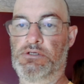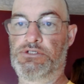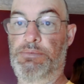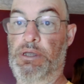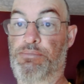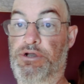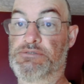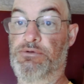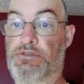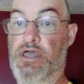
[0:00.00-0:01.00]
should be a
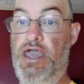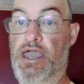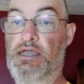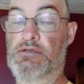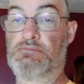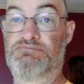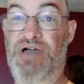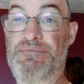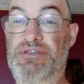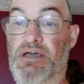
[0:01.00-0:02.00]
pretty smooth day.
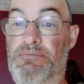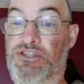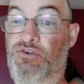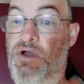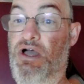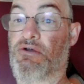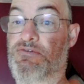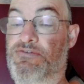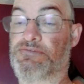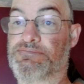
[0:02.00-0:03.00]
Might be done by
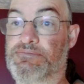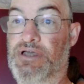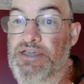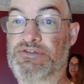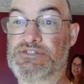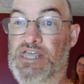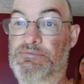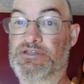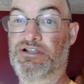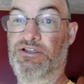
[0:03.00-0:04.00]
12. I think we
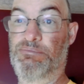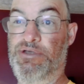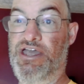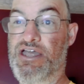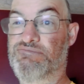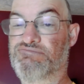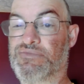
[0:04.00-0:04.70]
slept in a little bit.